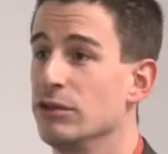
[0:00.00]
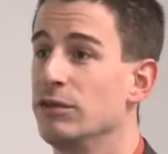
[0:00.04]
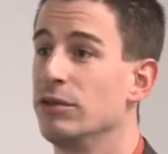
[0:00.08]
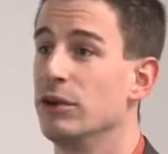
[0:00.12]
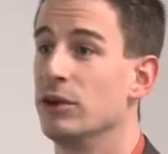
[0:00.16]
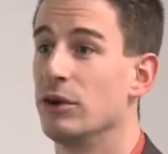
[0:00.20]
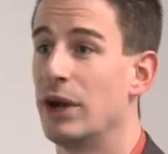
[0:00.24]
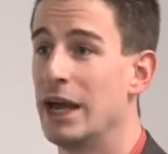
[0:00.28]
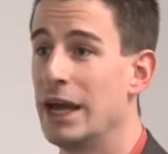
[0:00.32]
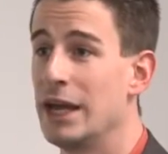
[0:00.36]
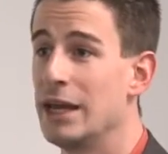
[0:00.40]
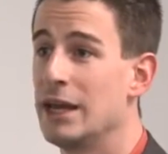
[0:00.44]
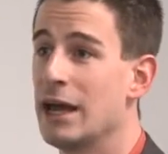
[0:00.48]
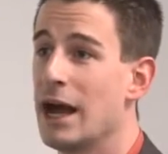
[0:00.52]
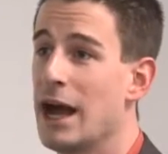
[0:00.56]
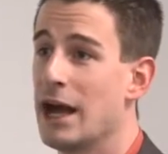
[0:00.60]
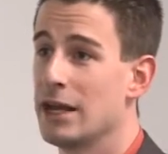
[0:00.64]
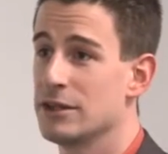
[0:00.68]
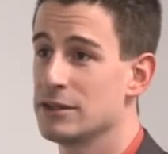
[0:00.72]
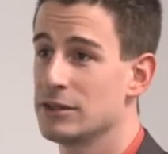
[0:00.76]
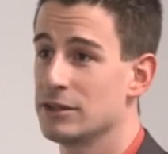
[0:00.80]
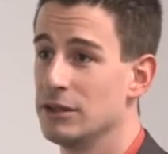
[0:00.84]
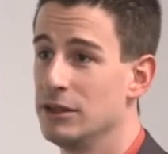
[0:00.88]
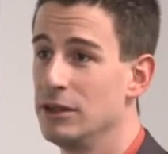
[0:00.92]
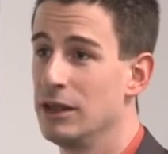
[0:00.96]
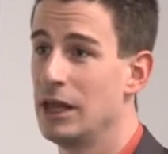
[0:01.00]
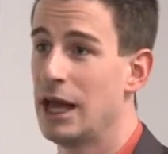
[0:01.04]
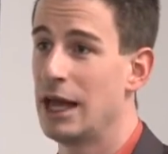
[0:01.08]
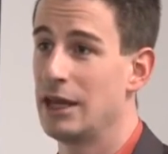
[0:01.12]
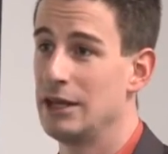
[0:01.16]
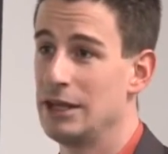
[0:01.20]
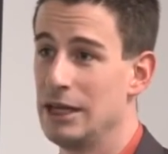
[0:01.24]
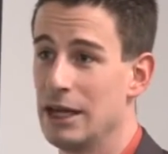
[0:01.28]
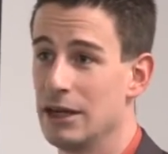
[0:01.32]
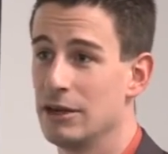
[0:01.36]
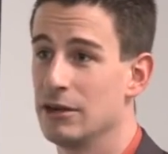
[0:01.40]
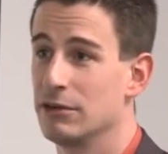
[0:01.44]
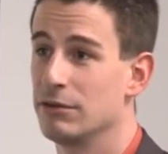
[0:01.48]
if you're in a hassle
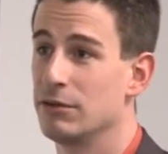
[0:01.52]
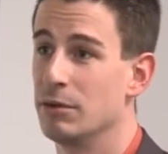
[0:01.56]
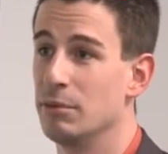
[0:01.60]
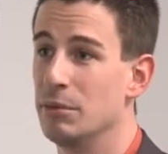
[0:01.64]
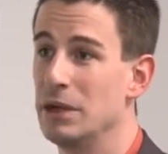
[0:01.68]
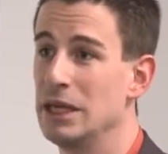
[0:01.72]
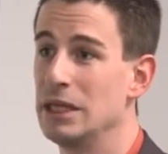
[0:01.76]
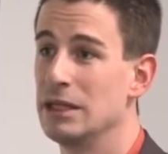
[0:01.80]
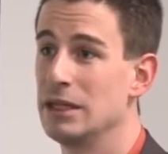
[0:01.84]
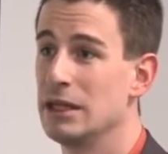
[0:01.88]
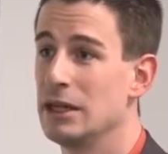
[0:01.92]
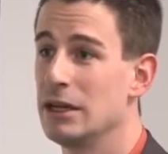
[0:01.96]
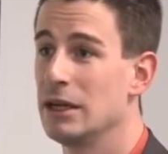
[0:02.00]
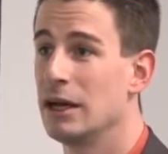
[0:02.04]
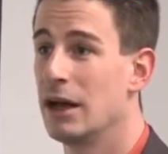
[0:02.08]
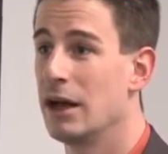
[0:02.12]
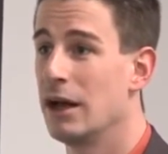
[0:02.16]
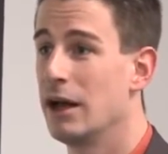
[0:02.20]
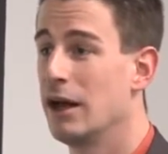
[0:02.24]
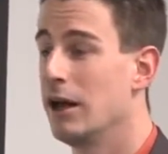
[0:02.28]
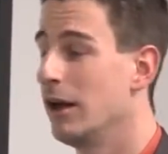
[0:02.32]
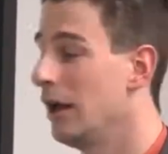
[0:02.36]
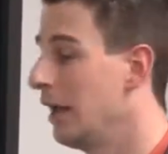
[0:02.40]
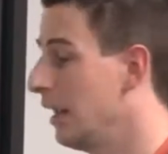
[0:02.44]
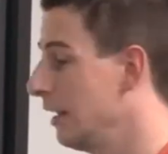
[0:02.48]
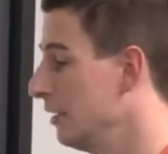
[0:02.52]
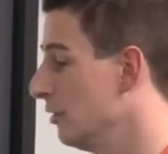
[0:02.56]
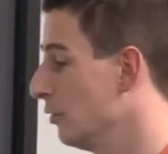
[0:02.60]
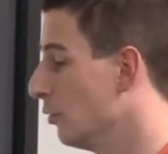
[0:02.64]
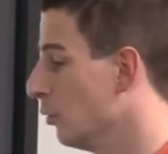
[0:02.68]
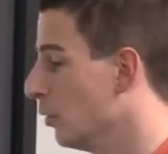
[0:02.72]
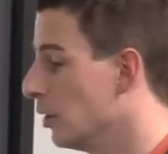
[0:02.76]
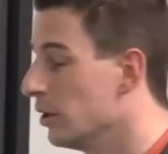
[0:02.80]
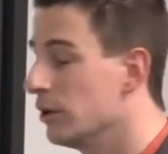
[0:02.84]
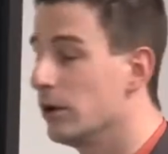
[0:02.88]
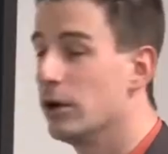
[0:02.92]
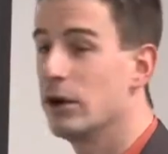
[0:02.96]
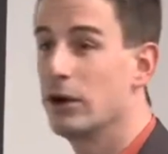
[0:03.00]
at the end of a meeting uh, and you
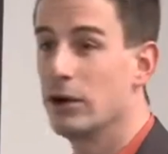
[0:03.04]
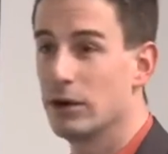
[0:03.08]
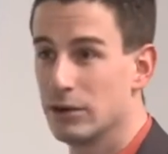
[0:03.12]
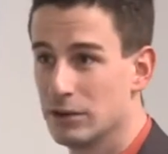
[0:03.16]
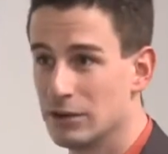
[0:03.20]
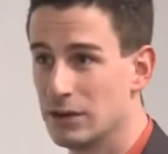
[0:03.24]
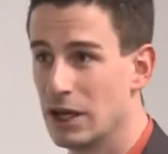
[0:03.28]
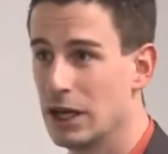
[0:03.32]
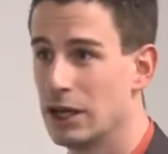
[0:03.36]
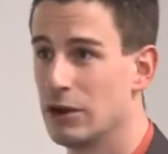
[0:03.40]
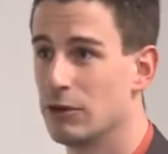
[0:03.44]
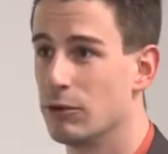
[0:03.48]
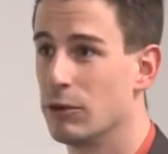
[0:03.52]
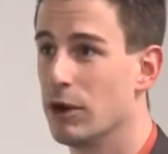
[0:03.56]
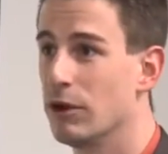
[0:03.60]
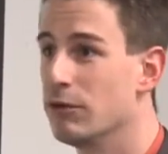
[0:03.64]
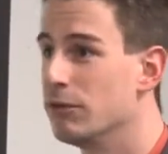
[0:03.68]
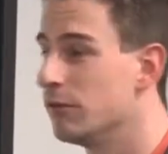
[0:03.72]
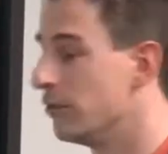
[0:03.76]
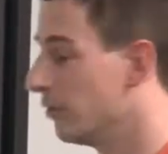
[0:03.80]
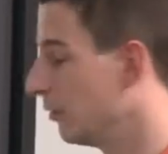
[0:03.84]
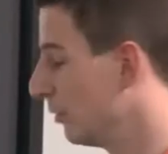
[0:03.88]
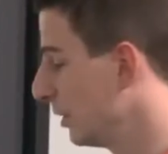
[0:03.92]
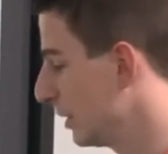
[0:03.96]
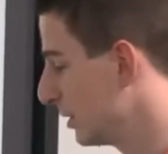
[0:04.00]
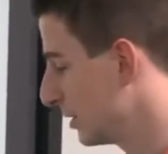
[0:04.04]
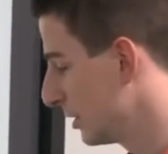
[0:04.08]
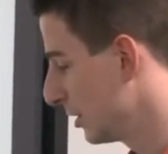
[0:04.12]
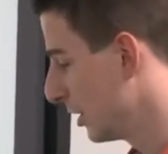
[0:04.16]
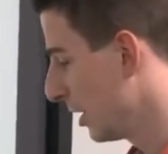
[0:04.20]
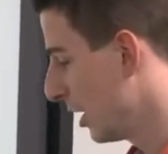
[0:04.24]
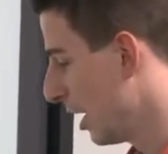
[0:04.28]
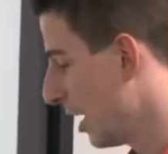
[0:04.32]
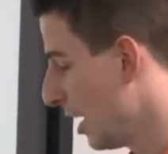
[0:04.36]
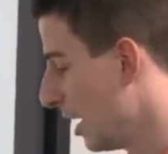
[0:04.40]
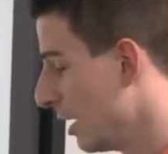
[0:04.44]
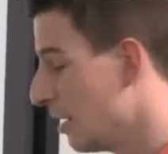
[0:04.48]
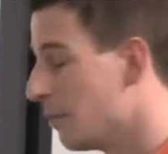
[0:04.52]
want to take a run for it,
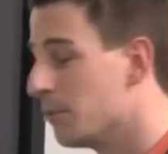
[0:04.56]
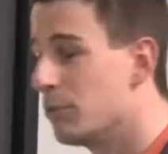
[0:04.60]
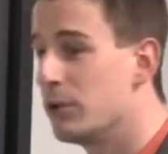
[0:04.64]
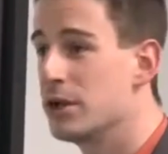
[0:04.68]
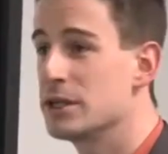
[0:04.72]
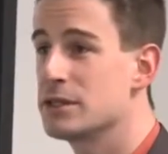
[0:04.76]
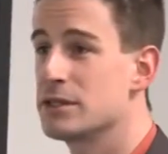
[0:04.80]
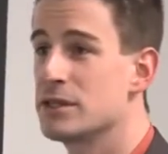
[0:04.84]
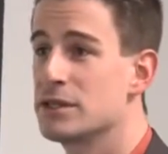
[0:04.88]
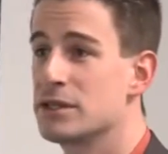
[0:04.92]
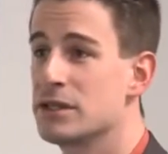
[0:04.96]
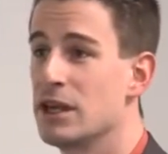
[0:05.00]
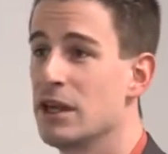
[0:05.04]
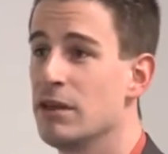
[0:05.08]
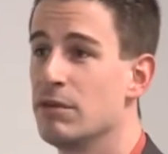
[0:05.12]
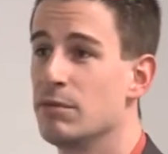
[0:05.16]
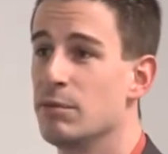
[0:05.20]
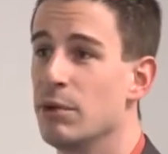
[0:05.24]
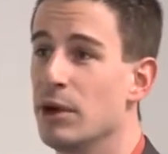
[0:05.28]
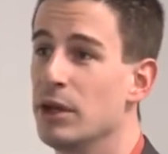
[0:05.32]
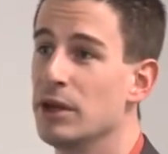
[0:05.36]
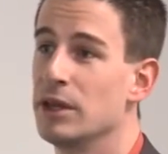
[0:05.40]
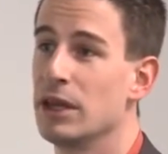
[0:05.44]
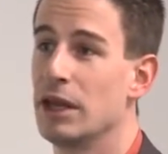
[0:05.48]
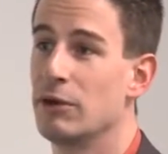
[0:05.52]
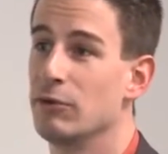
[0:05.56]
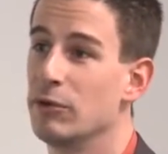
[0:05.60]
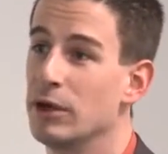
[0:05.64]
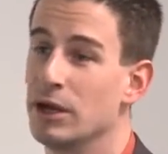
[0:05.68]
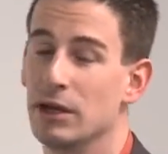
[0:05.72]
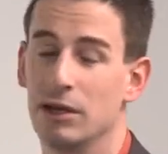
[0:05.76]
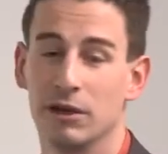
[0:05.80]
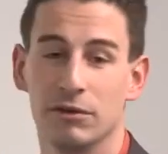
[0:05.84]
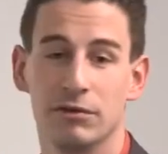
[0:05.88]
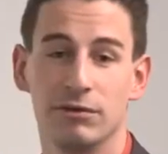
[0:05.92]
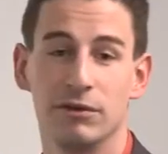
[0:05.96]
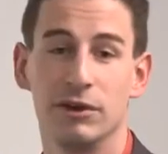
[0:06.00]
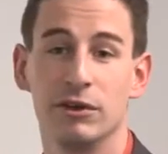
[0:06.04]
press the save button and
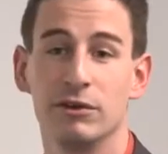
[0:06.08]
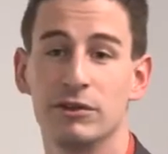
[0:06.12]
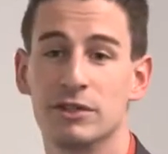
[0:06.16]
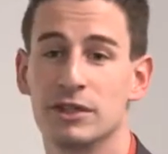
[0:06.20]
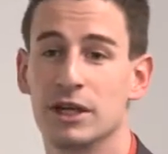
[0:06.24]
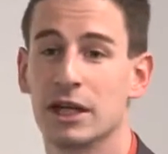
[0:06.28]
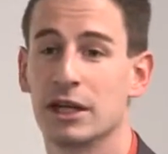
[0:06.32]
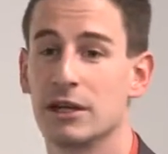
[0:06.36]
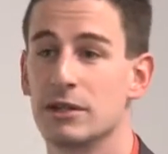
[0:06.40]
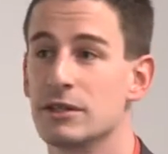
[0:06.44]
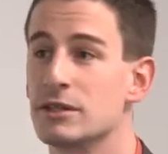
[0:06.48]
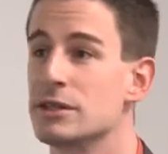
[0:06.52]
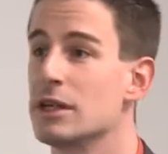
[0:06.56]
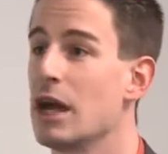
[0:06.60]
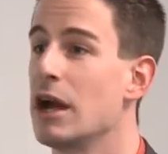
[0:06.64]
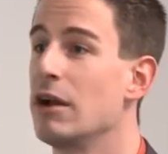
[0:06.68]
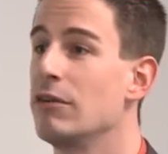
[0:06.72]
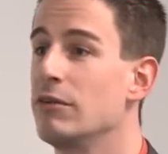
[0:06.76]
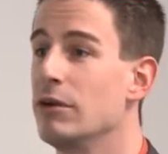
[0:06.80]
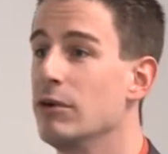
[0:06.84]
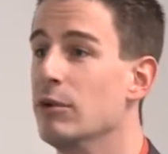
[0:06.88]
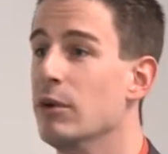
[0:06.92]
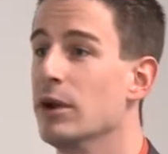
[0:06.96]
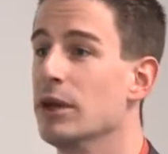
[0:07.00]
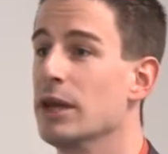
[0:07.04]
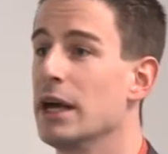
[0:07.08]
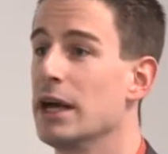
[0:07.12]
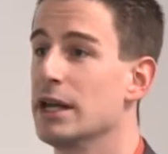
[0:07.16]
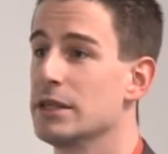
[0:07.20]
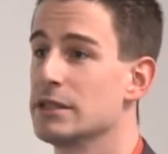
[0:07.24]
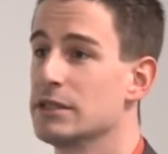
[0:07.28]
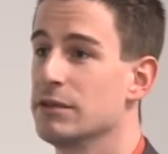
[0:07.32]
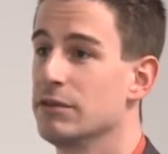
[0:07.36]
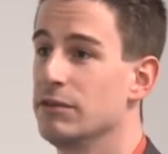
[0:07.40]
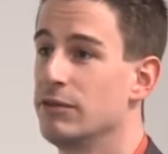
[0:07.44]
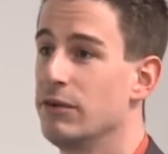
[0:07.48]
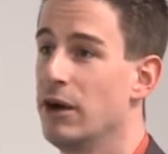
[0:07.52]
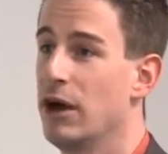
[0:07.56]
within a few seconds everyone
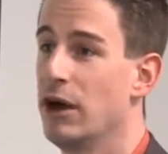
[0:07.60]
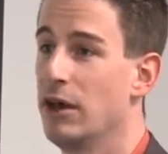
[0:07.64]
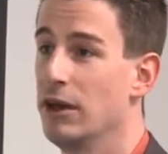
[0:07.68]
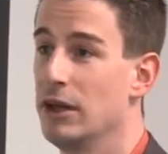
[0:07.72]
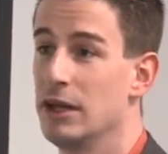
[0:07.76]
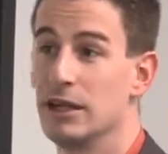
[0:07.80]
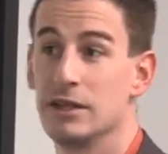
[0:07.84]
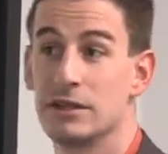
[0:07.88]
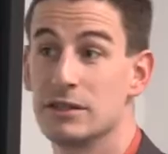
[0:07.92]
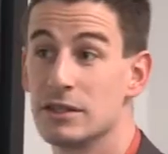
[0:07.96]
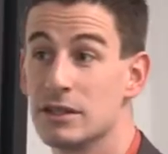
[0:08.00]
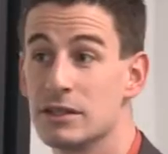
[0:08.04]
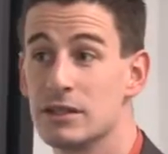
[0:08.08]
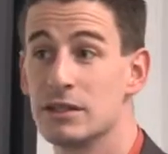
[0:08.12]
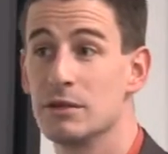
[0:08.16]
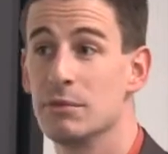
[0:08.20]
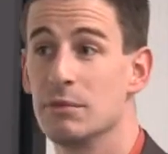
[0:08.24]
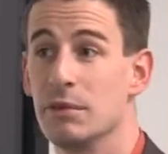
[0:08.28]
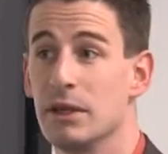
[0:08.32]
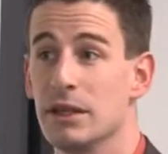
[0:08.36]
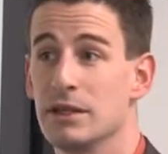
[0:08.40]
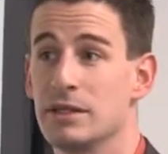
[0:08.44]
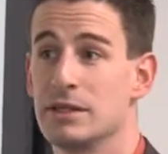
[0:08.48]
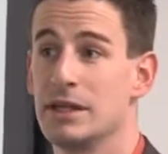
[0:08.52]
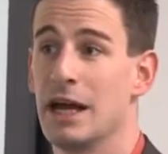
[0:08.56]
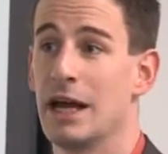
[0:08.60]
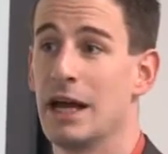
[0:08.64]
has the file. It's as simple as